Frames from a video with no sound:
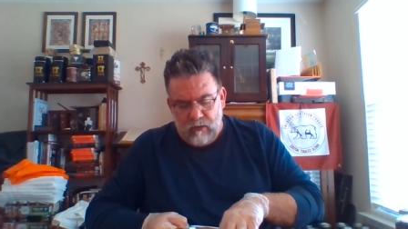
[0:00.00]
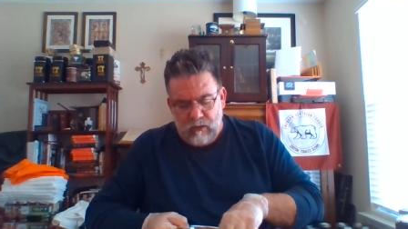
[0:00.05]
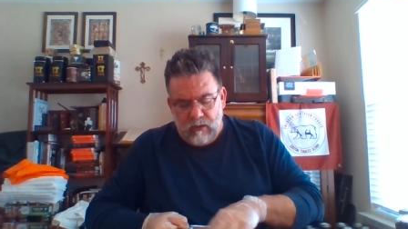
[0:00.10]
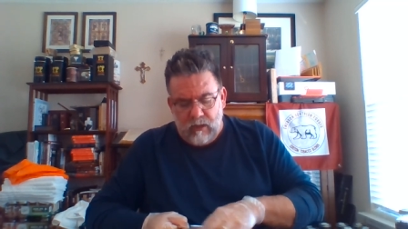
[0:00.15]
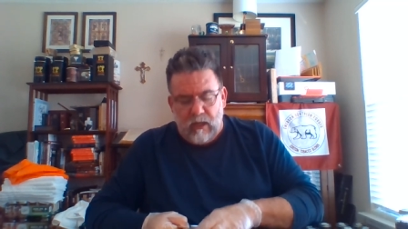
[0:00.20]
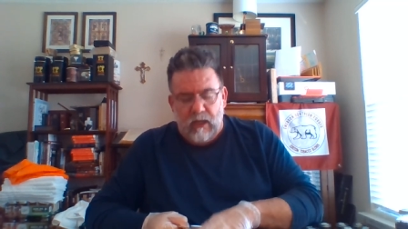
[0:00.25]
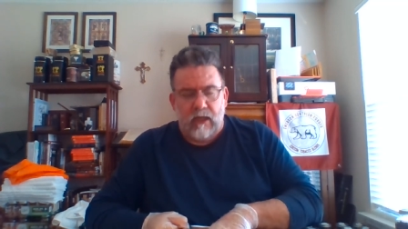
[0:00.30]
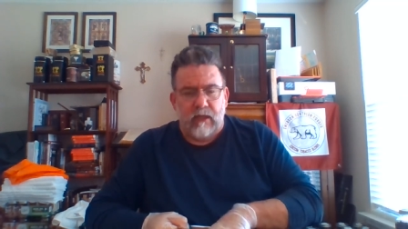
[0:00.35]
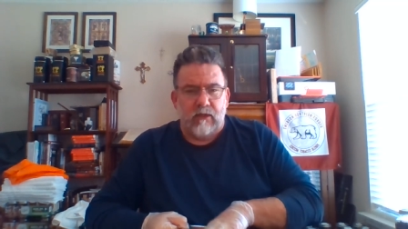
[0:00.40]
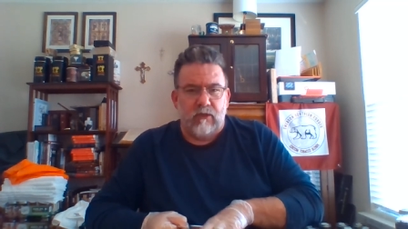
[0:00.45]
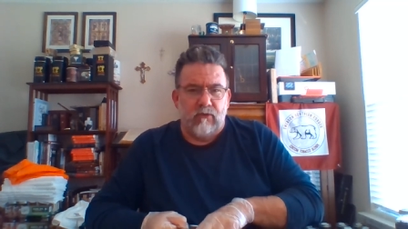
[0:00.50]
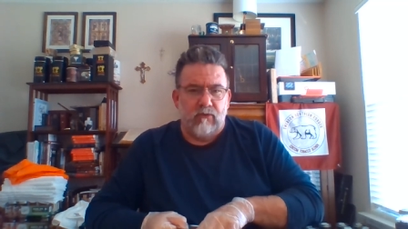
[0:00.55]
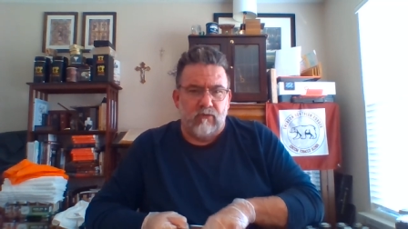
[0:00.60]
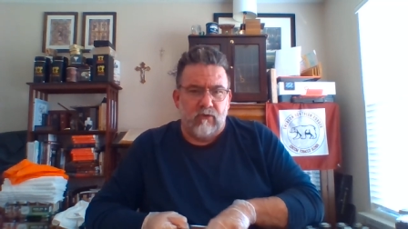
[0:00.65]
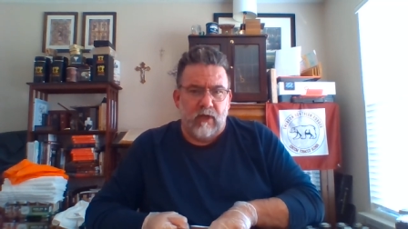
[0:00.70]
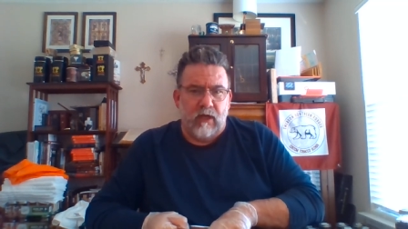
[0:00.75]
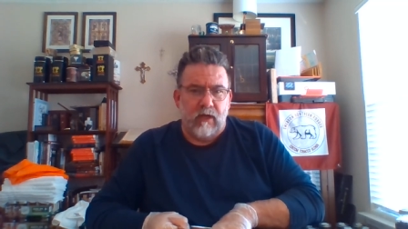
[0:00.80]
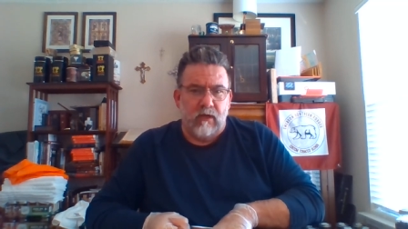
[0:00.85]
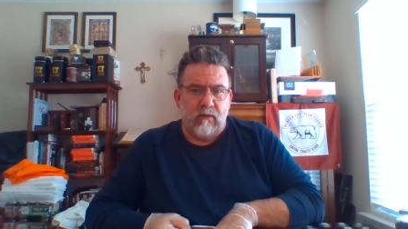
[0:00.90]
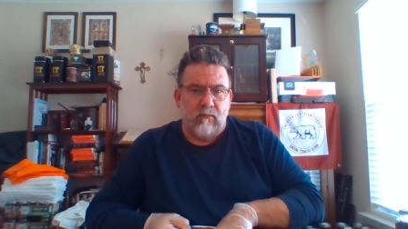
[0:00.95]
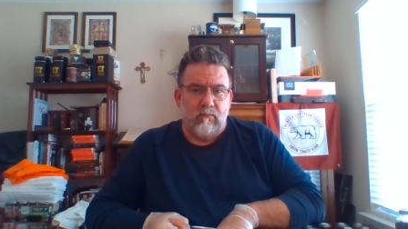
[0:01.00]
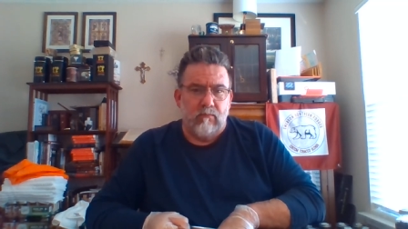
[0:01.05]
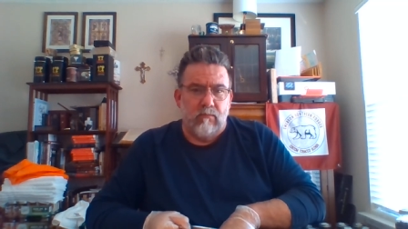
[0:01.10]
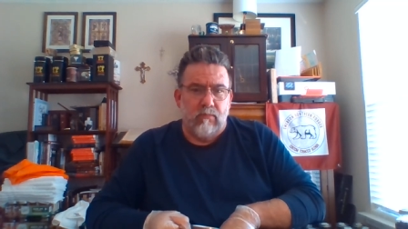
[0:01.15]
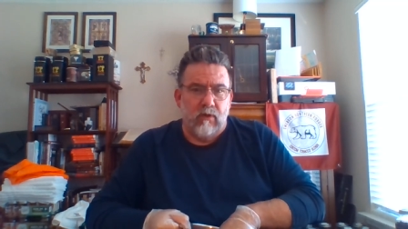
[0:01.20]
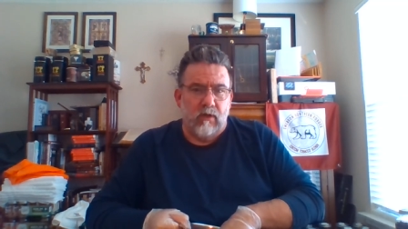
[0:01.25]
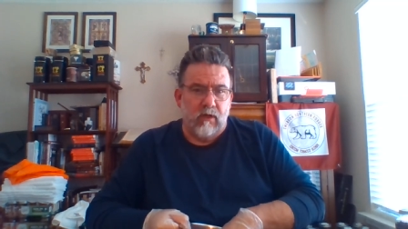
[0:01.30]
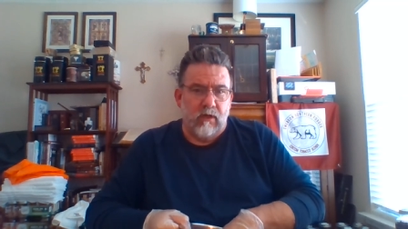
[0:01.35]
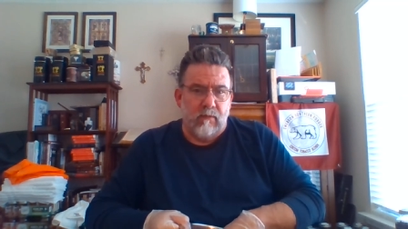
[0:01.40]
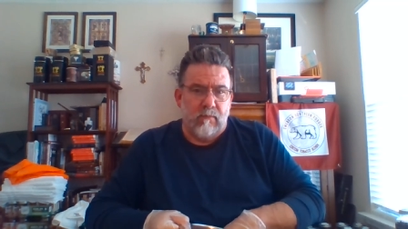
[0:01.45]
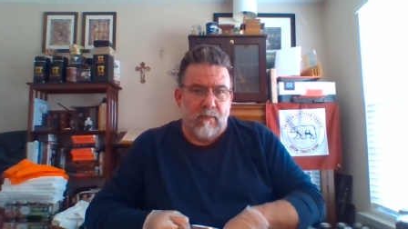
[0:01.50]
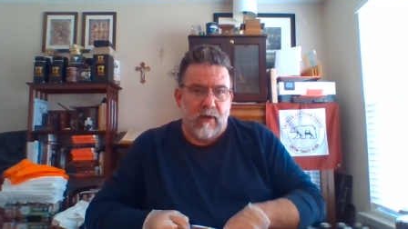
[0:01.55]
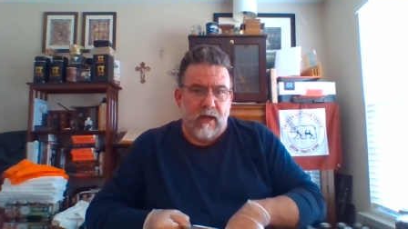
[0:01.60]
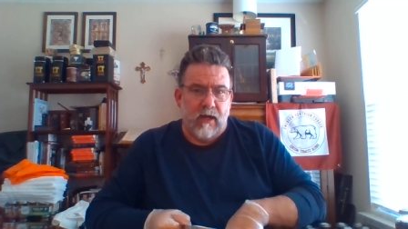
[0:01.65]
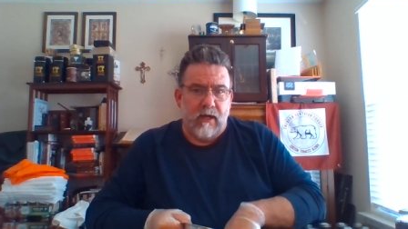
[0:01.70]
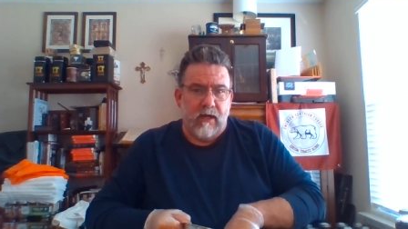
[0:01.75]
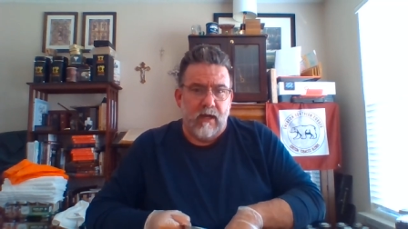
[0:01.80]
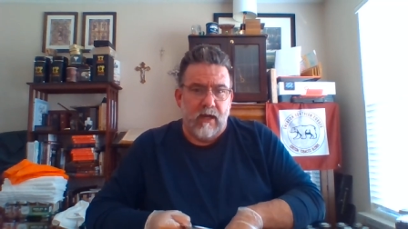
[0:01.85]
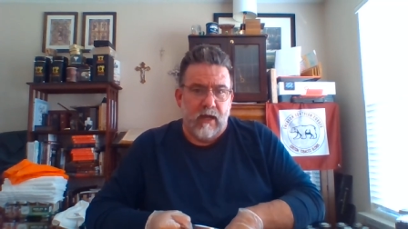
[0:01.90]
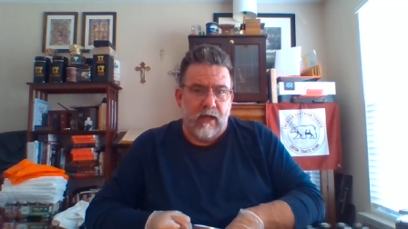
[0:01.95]
and you take
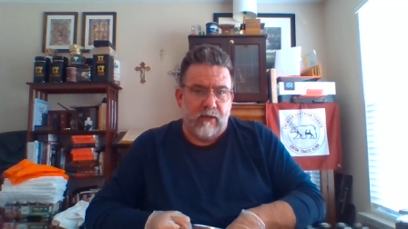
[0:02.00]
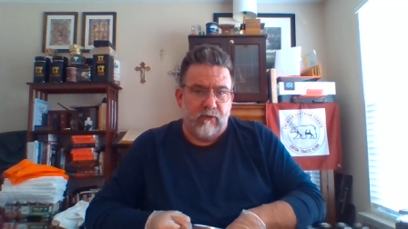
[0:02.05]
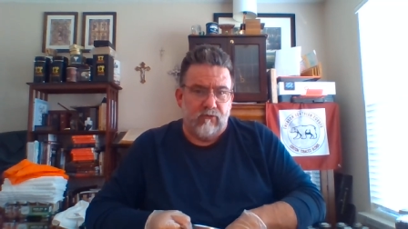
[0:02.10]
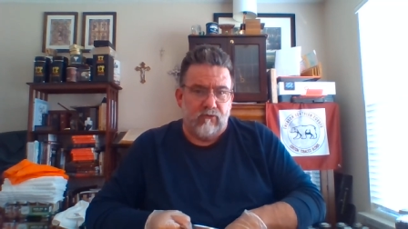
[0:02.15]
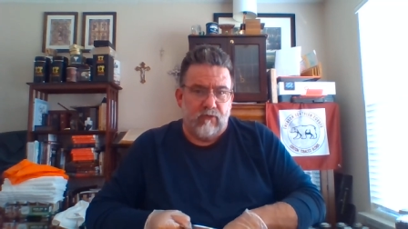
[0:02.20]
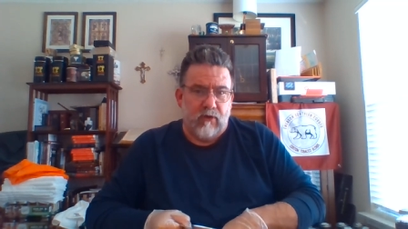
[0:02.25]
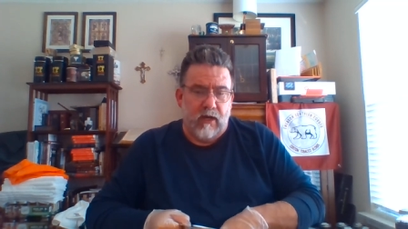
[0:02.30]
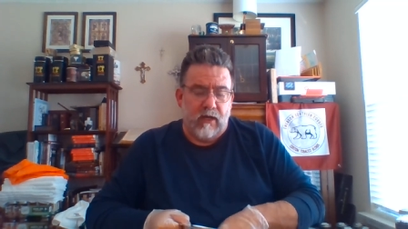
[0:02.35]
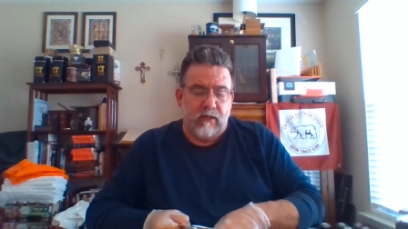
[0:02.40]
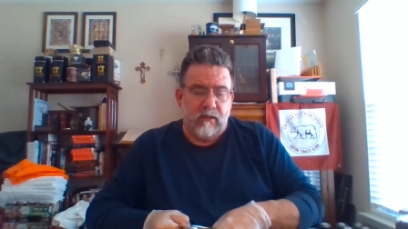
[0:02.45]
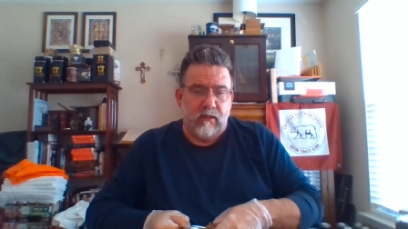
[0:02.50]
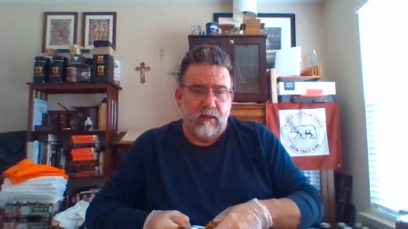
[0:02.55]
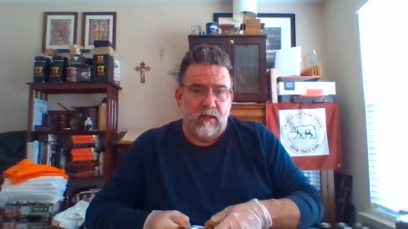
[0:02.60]
bergamot extract